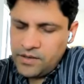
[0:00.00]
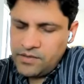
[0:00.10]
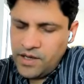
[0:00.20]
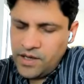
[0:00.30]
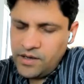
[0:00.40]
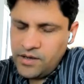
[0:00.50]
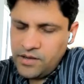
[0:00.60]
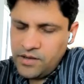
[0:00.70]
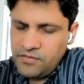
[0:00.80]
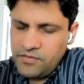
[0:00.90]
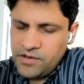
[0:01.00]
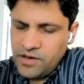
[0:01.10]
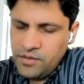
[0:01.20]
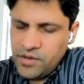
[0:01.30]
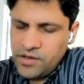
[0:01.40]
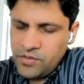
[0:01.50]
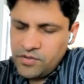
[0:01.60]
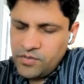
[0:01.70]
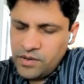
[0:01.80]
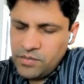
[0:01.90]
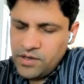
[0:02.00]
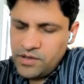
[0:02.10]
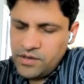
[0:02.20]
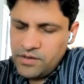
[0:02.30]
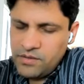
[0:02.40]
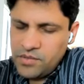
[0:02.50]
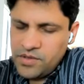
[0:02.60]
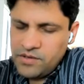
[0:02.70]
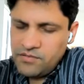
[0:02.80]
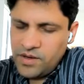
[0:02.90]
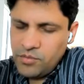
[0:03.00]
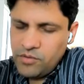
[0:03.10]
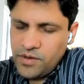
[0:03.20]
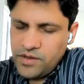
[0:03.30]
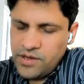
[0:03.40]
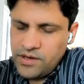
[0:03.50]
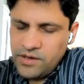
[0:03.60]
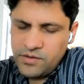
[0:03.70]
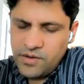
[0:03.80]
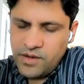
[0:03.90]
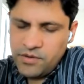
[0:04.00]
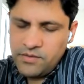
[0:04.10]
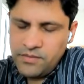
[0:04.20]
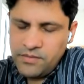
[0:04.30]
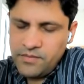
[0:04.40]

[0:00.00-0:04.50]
It's like physical birth was one birth, but there's one more birth that needs to happen.